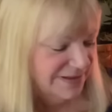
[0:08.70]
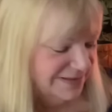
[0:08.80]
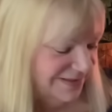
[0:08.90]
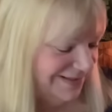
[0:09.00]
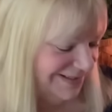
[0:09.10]

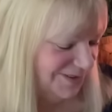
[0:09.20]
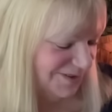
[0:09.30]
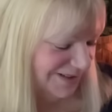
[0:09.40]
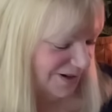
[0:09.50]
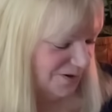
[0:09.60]
This is your
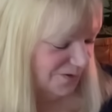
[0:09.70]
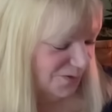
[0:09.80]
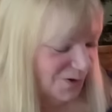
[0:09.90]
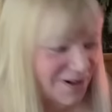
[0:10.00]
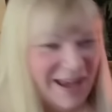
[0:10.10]
tarot
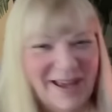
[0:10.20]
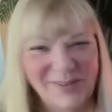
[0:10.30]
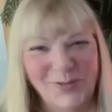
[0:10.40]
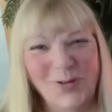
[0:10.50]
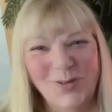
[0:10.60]
forecast
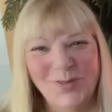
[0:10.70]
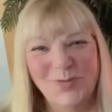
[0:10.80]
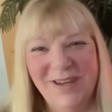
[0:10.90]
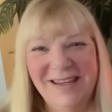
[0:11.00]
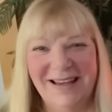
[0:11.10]
for the
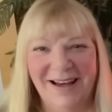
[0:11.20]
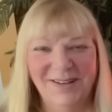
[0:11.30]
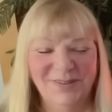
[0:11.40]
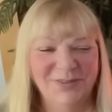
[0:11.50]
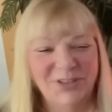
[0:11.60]
week
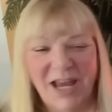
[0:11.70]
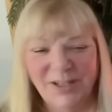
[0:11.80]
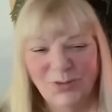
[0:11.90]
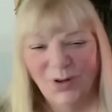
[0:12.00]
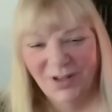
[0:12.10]
of
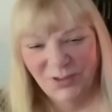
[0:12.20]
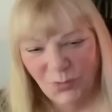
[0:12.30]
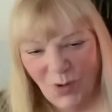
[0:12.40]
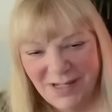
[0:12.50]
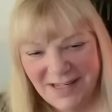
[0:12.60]
January
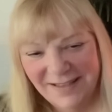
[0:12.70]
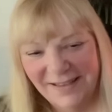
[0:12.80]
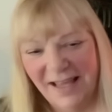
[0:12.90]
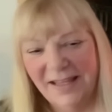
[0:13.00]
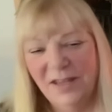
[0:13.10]

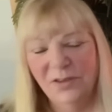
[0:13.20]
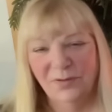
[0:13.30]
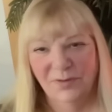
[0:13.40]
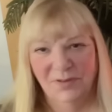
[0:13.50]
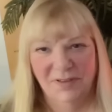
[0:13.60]
22nd
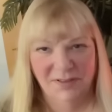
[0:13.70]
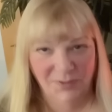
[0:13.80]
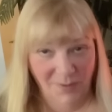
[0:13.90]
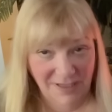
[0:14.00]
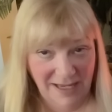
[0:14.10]
through to the
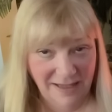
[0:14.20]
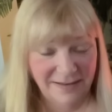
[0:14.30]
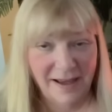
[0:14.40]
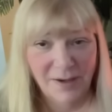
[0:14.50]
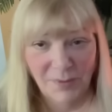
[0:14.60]
28th.
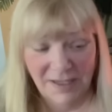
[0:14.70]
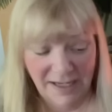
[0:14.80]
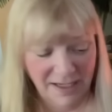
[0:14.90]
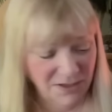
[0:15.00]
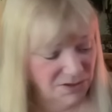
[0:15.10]
I went
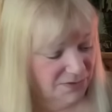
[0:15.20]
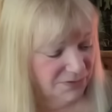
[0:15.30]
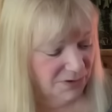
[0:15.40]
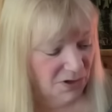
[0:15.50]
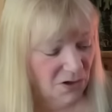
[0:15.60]
ahead,
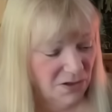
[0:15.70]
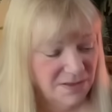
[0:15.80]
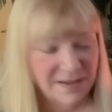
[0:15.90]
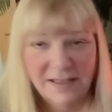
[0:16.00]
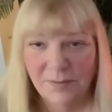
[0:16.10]
shuffled
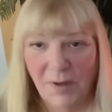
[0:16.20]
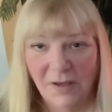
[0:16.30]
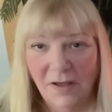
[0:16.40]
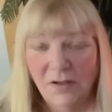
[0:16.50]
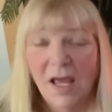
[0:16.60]
cards, laid them all
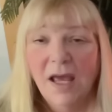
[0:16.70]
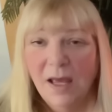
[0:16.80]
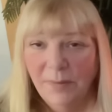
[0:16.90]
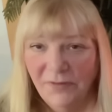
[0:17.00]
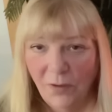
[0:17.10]
out.
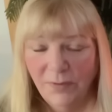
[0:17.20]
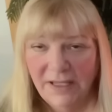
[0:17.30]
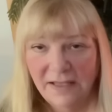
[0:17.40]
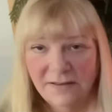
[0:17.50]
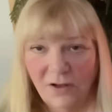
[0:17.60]
Before we
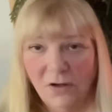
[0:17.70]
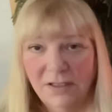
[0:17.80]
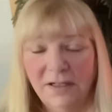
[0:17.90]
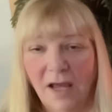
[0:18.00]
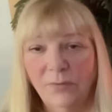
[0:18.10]
get
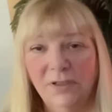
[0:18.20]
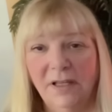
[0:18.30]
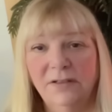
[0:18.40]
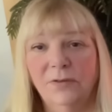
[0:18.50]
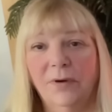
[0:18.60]
started, I would
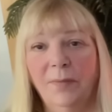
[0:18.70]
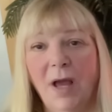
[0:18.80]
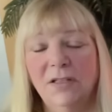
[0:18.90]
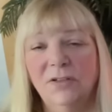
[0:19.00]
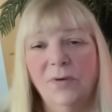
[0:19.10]
like to
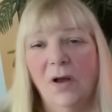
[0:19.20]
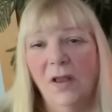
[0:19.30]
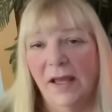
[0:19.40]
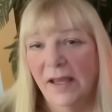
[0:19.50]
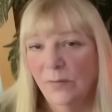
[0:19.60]
remind you all
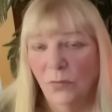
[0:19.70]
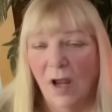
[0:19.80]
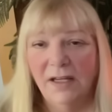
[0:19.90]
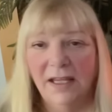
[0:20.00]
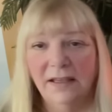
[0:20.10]
I am
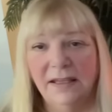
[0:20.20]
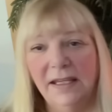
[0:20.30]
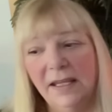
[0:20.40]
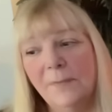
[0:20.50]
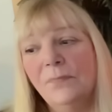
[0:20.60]
running the